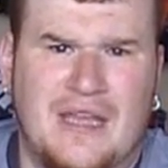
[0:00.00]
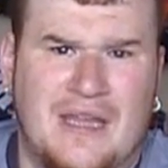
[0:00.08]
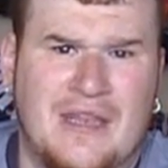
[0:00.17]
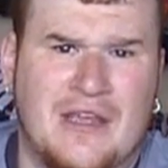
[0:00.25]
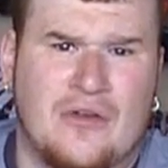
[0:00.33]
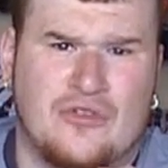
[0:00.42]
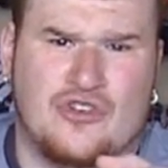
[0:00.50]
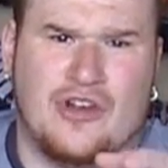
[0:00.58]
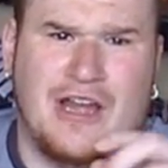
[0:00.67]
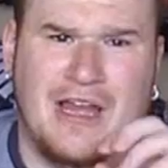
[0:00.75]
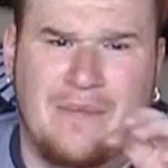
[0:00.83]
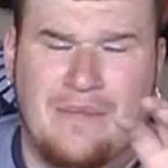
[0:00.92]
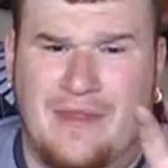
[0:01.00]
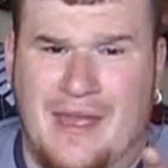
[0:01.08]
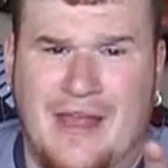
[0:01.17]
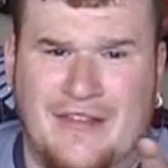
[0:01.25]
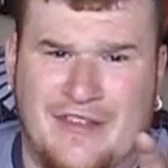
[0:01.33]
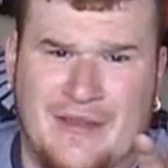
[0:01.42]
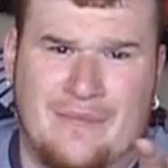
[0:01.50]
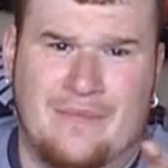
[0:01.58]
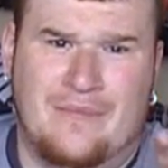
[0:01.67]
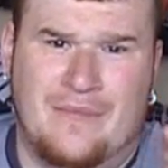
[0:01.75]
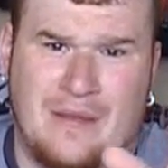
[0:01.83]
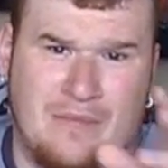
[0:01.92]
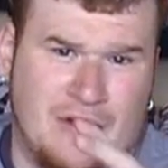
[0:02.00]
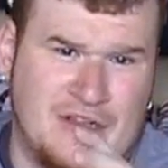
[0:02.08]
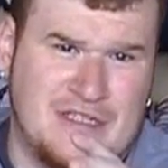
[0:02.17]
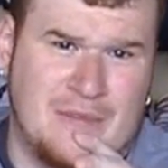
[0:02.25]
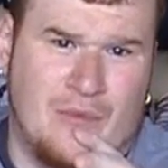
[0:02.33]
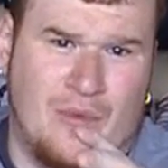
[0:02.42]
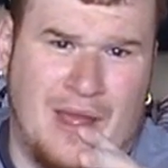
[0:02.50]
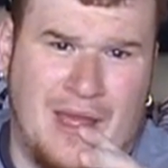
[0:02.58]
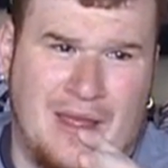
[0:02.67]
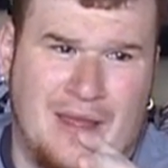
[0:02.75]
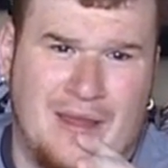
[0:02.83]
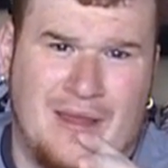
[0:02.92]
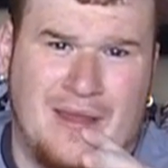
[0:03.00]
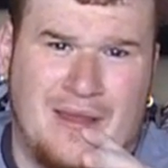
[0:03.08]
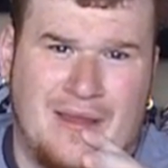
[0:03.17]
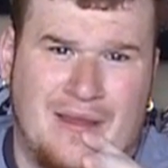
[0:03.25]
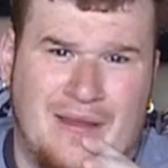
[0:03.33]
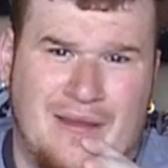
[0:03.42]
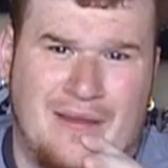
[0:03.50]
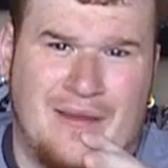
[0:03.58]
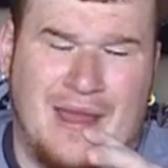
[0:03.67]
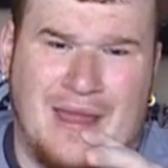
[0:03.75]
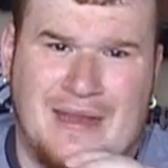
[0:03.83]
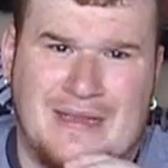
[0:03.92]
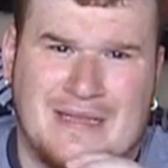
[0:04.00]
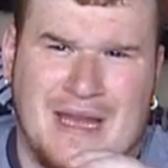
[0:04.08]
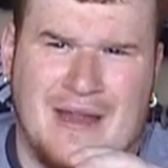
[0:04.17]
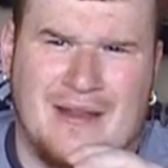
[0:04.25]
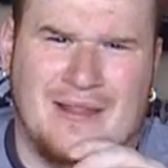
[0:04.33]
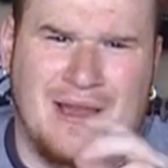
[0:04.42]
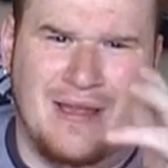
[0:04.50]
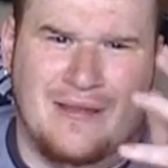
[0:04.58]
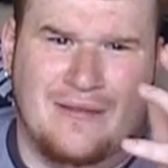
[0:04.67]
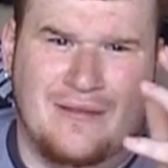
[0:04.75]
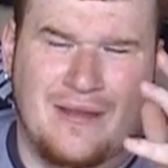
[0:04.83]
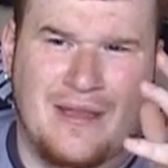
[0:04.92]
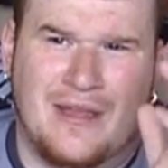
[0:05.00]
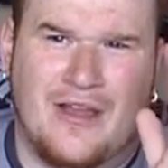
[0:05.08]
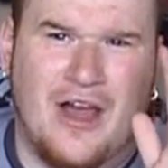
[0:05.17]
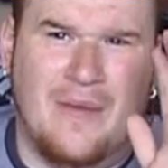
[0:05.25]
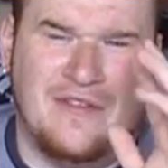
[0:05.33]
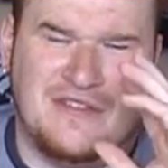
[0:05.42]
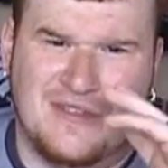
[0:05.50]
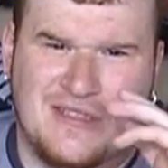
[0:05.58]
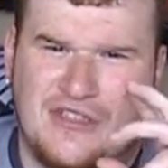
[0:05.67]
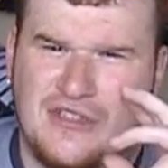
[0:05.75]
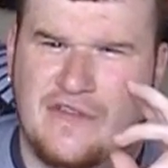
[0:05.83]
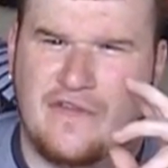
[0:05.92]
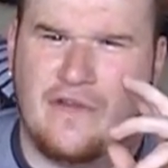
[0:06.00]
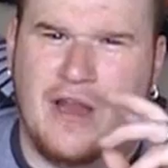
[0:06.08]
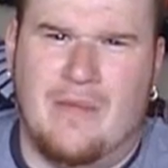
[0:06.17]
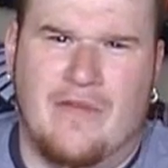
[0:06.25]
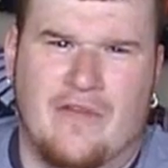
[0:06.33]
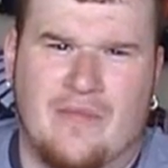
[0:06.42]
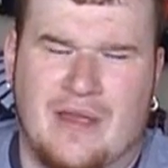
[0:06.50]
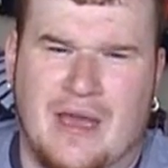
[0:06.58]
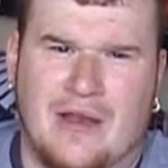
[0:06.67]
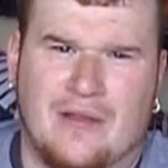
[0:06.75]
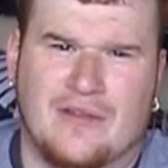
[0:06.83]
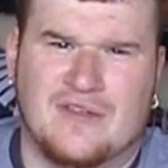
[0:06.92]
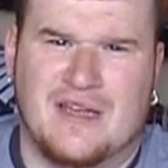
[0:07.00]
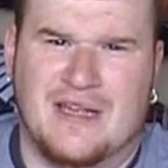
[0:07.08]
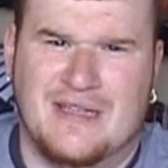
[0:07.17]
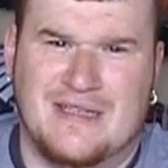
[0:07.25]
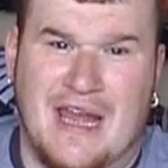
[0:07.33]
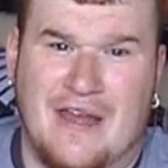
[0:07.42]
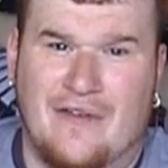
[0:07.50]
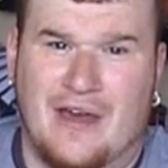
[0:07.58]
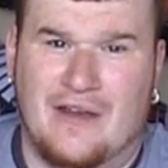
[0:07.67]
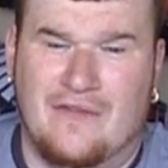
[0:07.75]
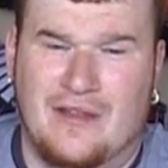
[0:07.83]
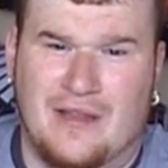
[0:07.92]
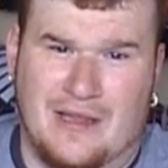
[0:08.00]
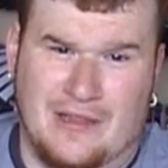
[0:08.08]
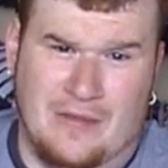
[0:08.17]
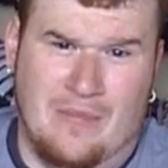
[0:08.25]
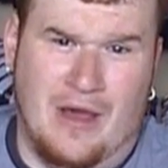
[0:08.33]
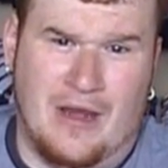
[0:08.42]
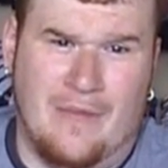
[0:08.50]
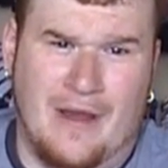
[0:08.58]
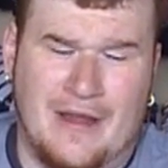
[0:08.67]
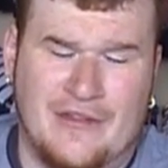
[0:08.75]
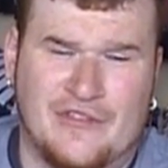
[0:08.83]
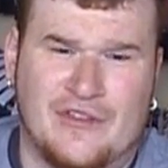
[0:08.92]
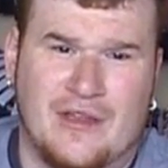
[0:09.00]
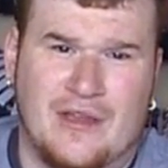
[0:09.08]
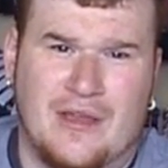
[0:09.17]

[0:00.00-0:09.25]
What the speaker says: Indigo tribe takes him and brings him away, and he's kind of like, in the comics you'll see just a frame of him. He kind of looks like he's half out of it, like lobotomized.